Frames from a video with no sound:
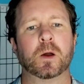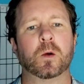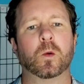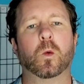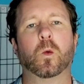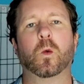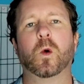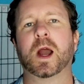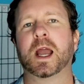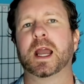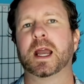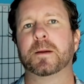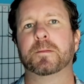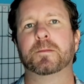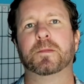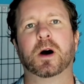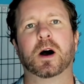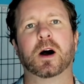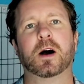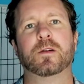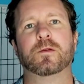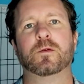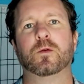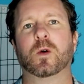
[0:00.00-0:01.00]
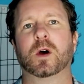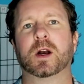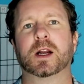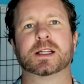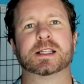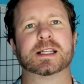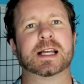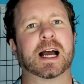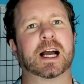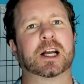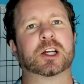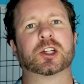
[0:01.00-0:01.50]
way above what
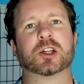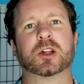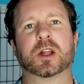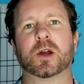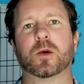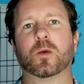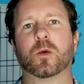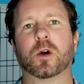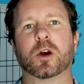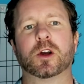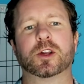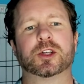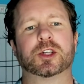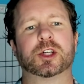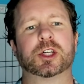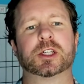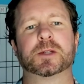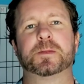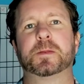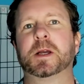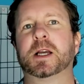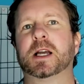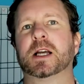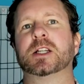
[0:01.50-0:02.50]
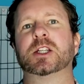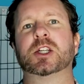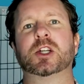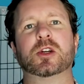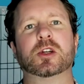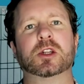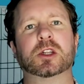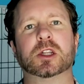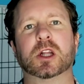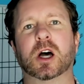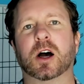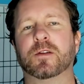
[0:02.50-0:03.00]
it's actually worth just because
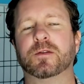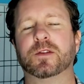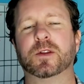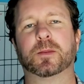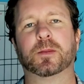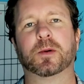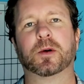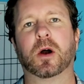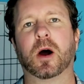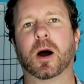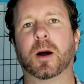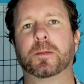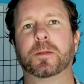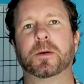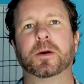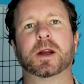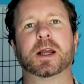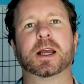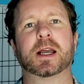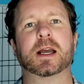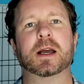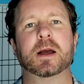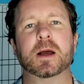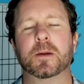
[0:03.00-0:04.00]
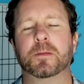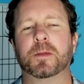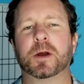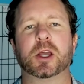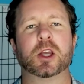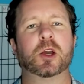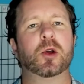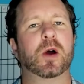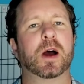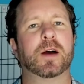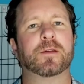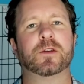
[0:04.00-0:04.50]
you love the property, but
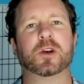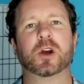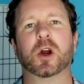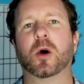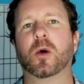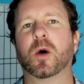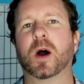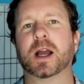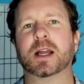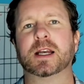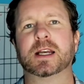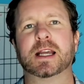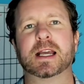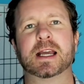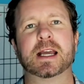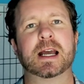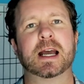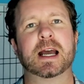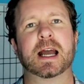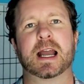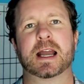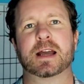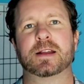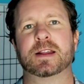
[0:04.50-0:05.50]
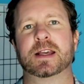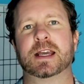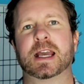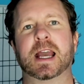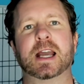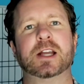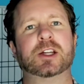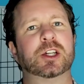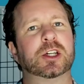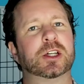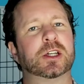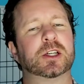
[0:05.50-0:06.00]
you have no idea and the
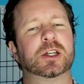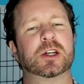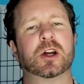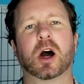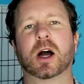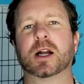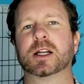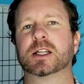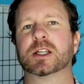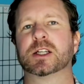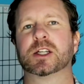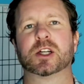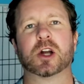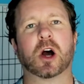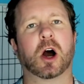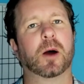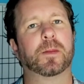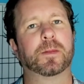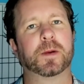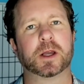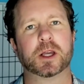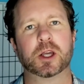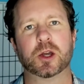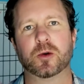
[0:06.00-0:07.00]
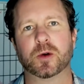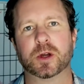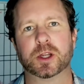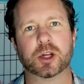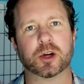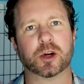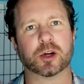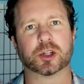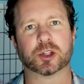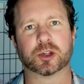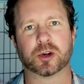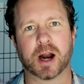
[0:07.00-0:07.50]
agent's not stopping you in
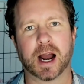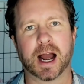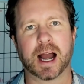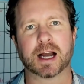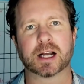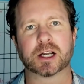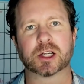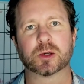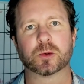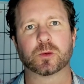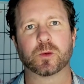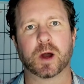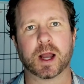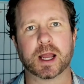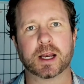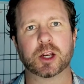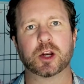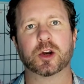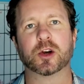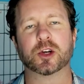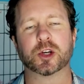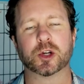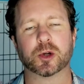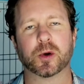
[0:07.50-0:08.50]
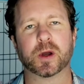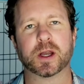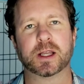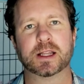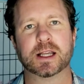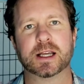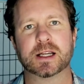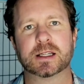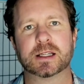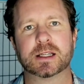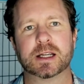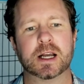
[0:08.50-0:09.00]
your tracks when you're doing
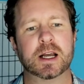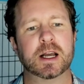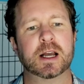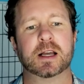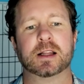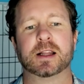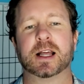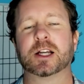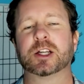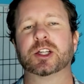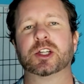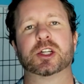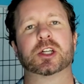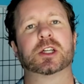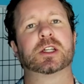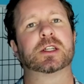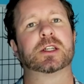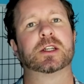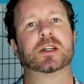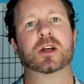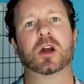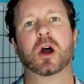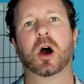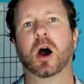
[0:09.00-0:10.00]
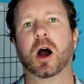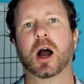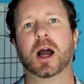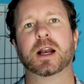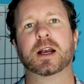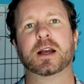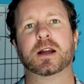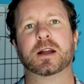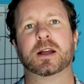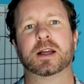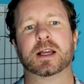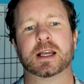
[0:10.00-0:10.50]
this, that's just
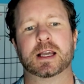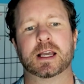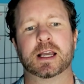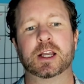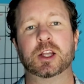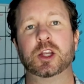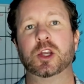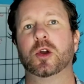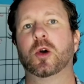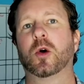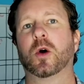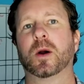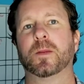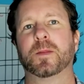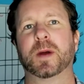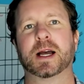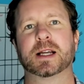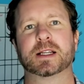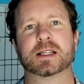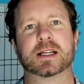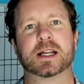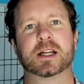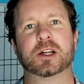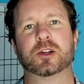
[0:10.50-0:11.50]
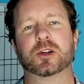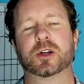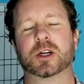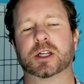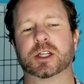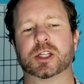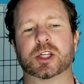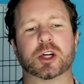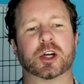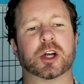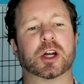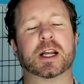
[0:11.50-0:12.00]
not in your best
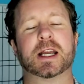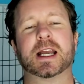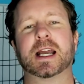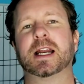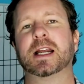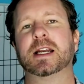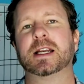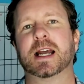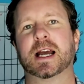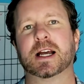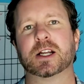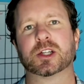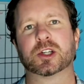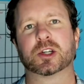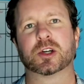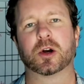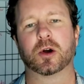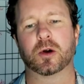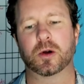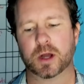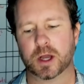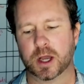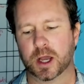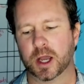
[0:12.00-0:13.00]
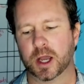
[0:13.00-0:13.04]
interest. You're going to get into escrow,